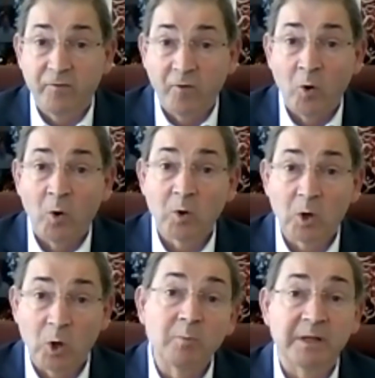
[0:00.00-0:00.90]
4
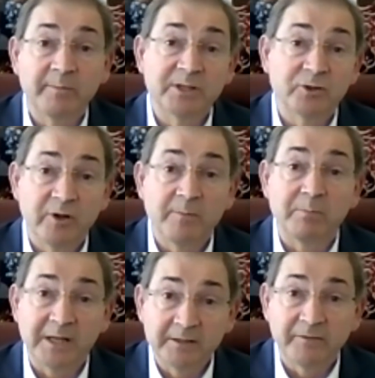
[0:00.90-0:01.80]
complementary
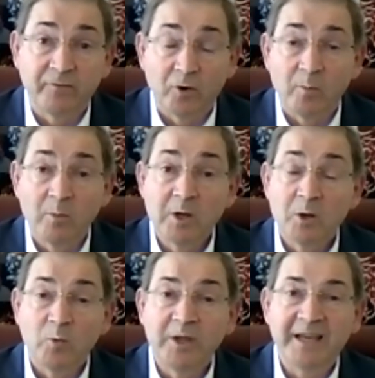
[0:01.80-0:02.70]
platforms,
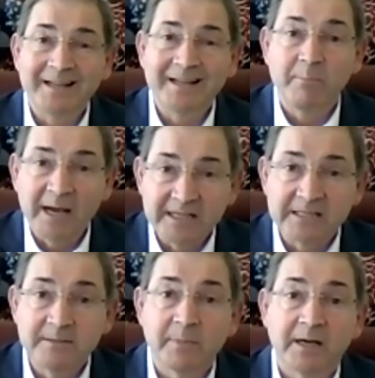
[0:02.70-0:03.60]
we can
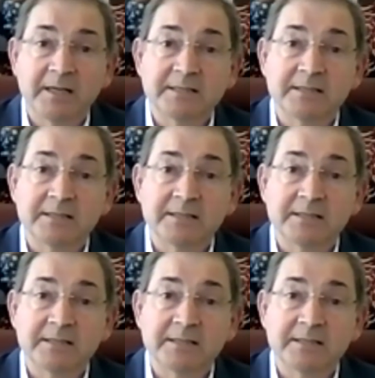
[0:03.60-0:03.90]
maximize